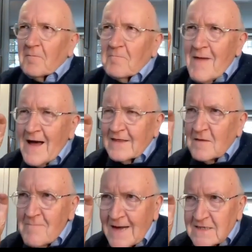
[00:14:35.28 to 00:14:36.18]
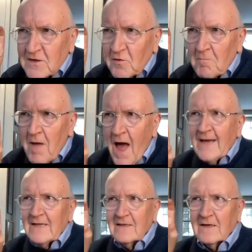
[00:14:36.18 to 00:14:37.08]
mathematical
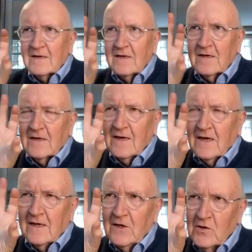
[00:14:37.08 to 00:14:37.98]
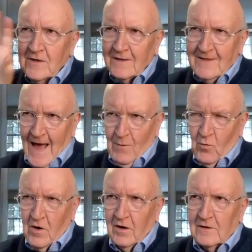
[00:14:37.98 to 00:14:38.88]
mind that can uh, look at that
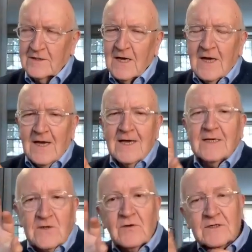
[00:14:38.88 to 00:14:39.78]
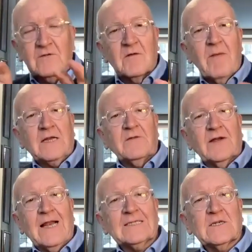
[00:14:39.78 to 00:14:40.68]
world is also the mind of a
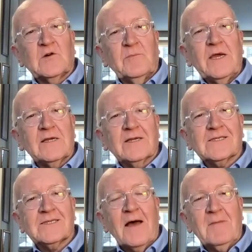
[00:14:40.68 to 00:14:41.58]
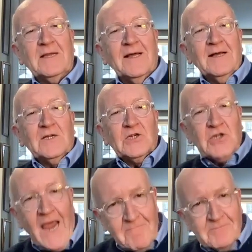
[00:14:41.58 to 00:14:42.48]
classical pianist. I mean,
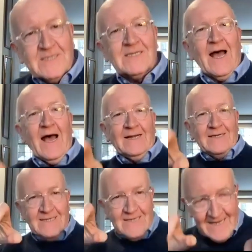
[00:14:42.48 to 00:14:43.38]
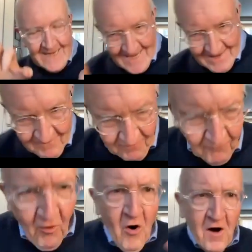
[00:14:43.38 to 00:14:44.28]
shapes and
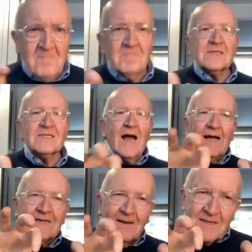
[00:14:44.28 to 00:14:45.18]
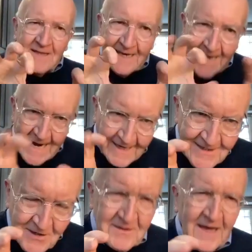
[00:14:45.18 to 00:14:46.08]
forms and i mean they link
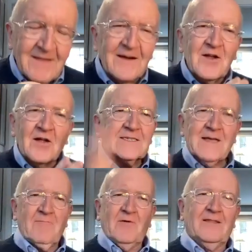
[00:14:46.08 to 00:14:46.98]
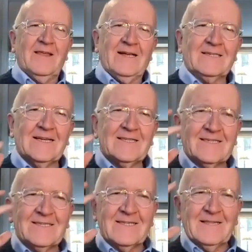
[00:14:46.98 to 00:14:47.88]
don't they they're not separate things
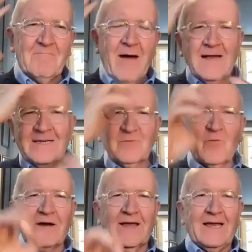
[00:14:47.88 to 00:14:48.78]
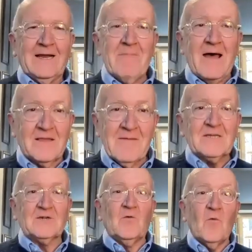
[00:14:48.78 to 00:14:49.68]
it's the mind is working in a
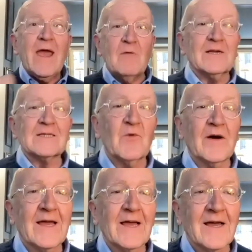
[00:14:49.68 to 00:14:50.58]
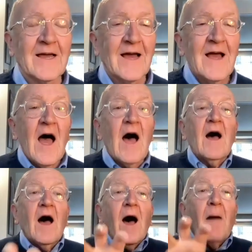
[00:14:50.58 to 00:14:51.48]
mathematical way when it's working a, a,
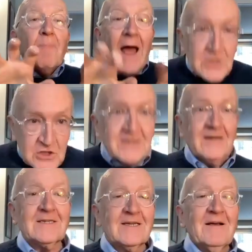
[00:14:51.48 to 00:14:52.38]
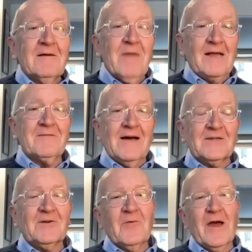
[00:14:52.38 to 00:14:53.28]
a passionate
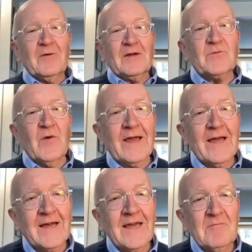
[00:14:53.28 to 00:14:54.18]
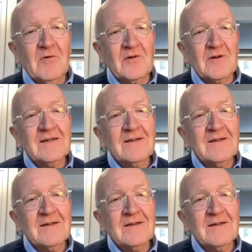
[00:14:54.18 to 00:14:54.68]
mathematical way when it's working a keyboard